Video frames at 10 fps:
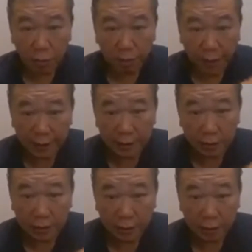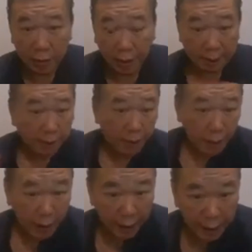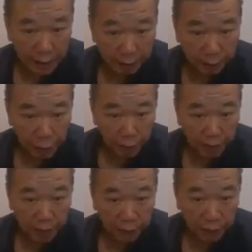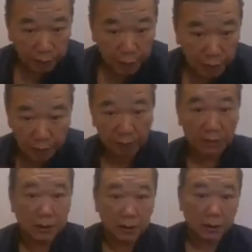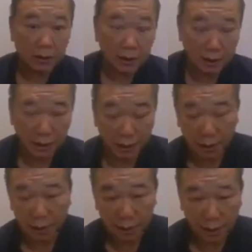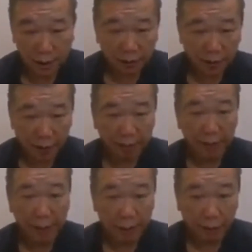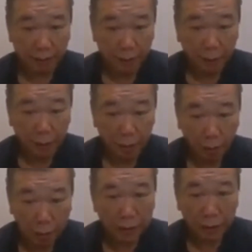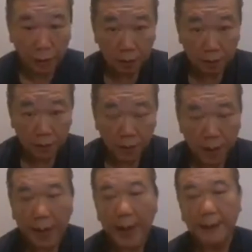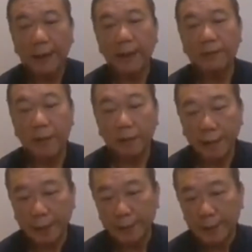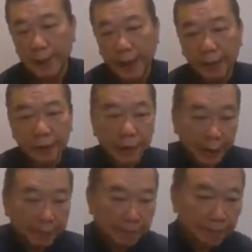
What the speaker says: perish, no, started to die. And this poor man's foot mouse is live happily, you know. What is wrong? Then they found that actually